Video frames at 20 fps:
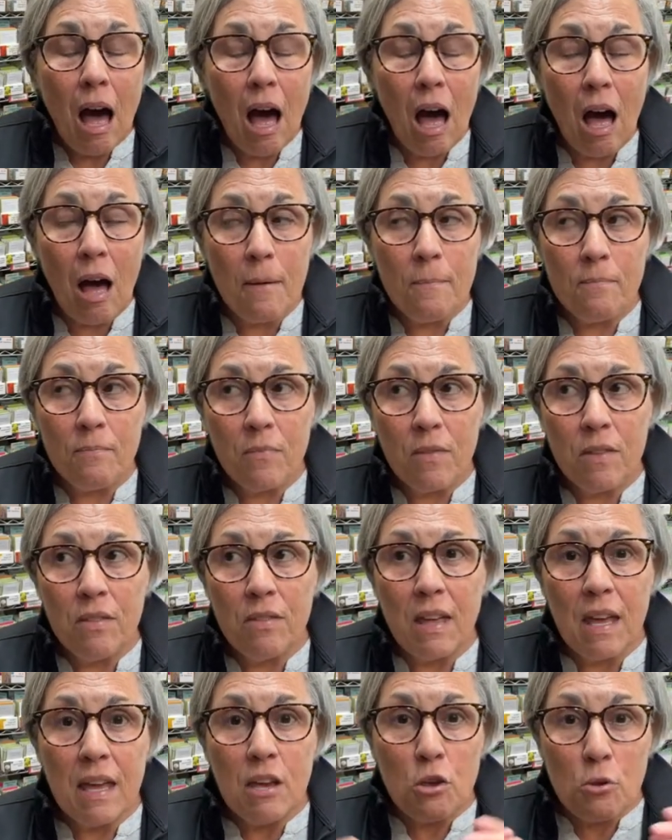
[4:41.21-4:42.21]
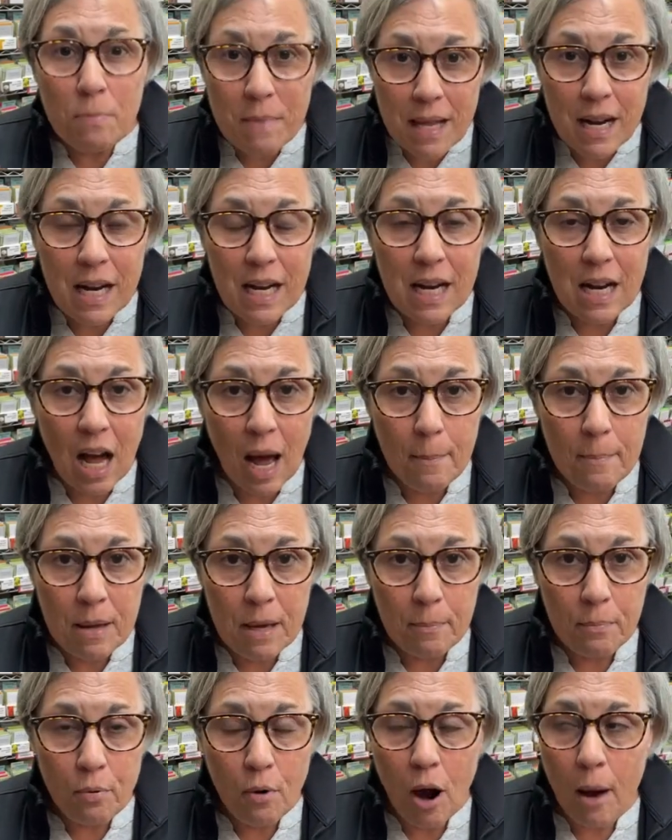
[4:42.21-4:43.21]
um, the humidity not
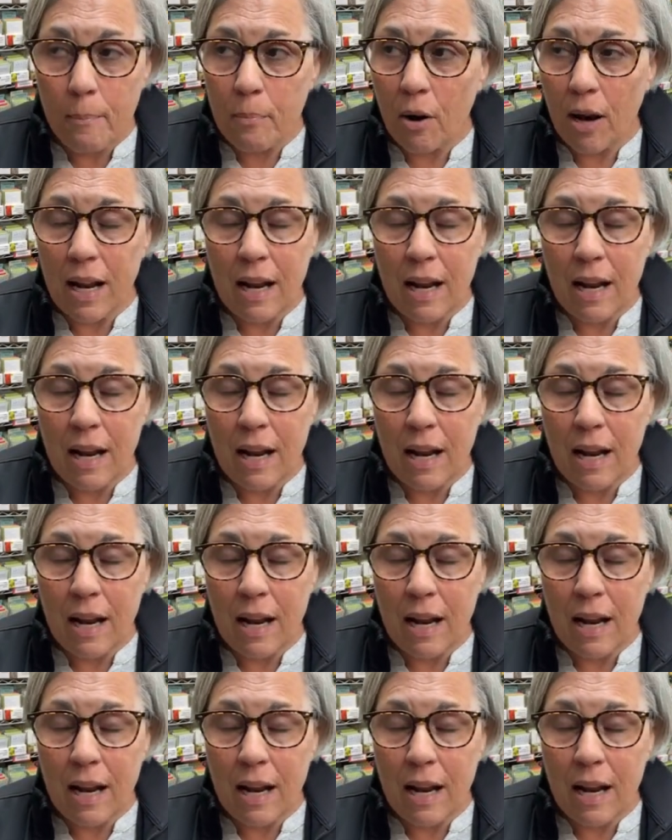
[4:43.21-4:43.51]
being proper.